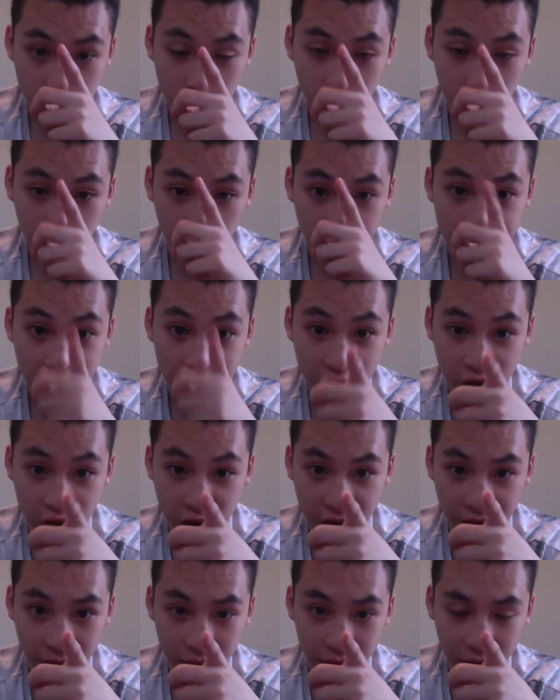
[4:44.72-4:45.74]
Okay, the
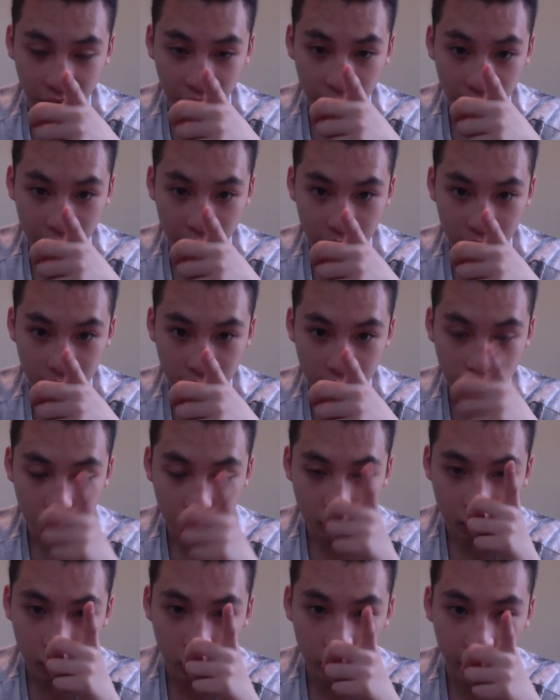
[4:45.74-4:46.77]
cheeks, okay?
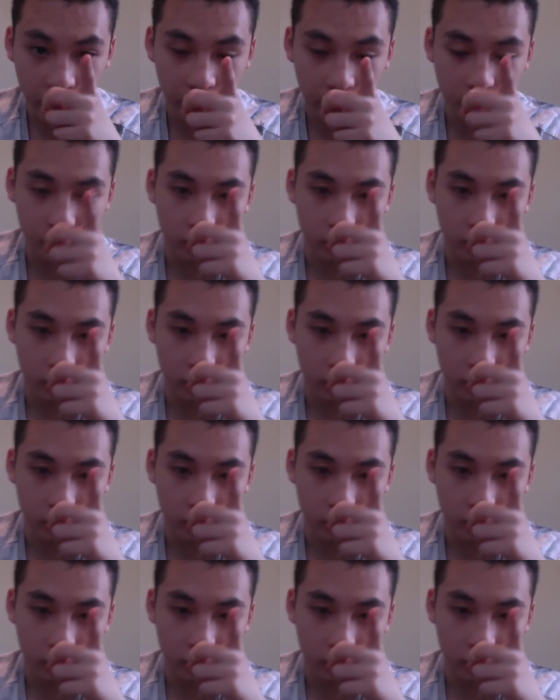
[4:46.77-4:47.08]
Okay?